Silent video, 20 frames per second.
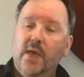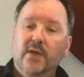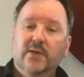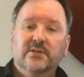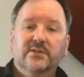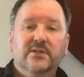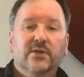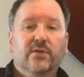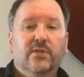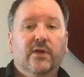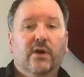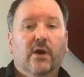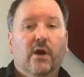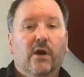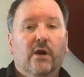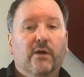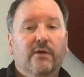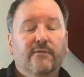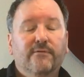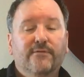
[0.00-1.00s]
So there
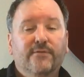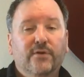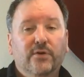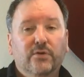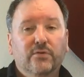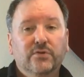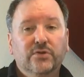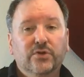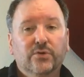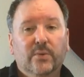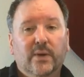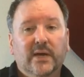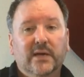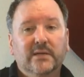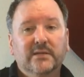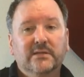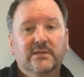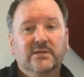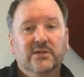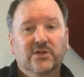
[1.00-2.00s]
are a few
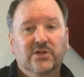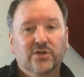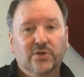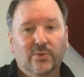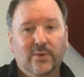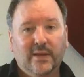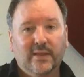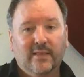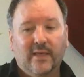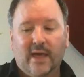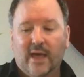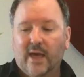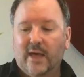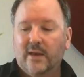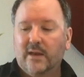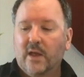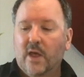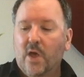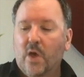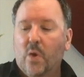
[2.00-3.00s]
tricks to doing that.
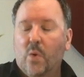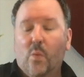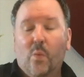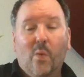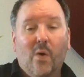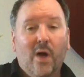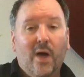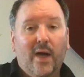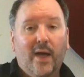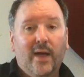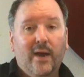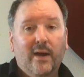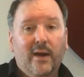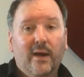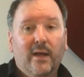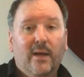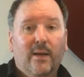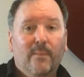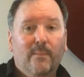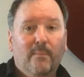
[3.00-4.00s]

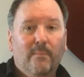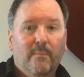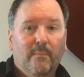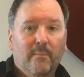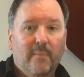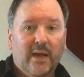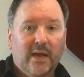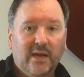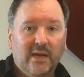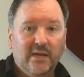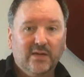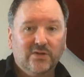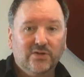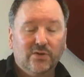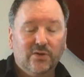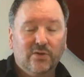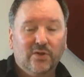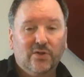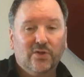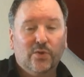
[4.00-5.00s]
One, making
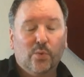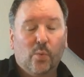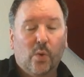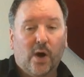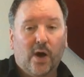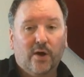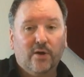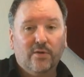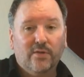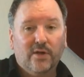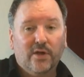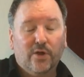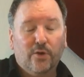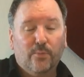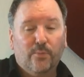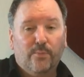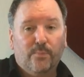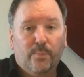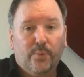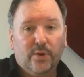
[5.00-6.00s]
sure that the water that
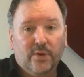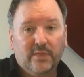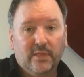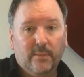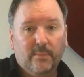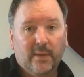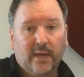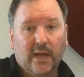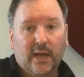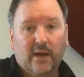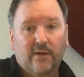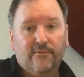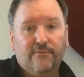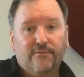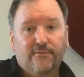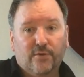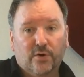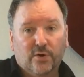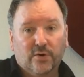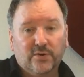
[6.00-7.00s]
you put them in
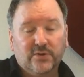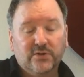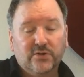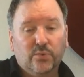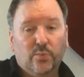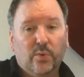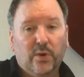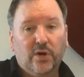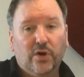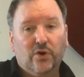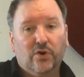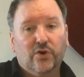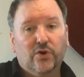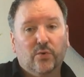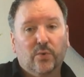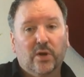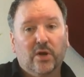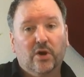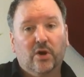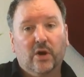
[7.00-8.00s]
first when you're
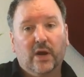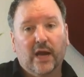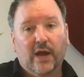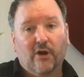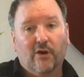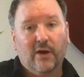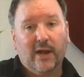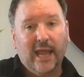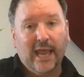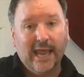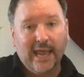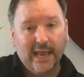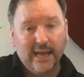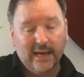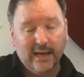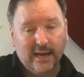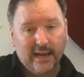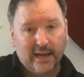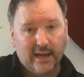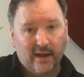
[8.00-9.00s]
doing your care and
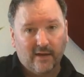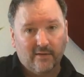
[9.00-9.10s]
handling